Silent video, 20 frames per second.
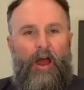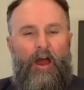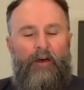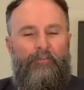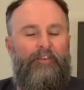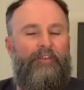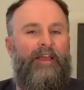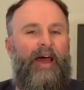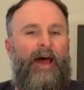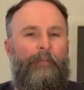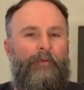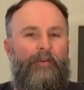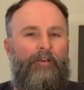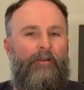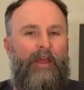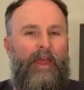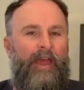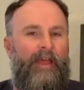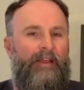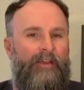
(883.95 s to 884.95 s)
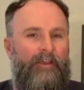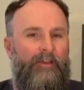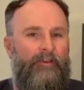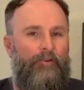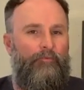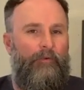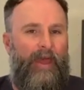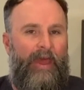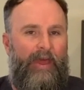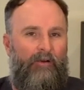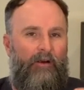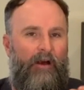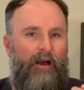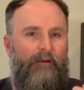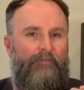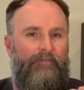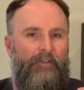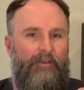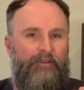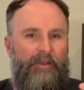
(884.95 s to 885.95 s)
off the top of your head, can you rattle
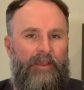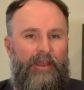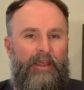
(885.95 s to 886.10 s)
off the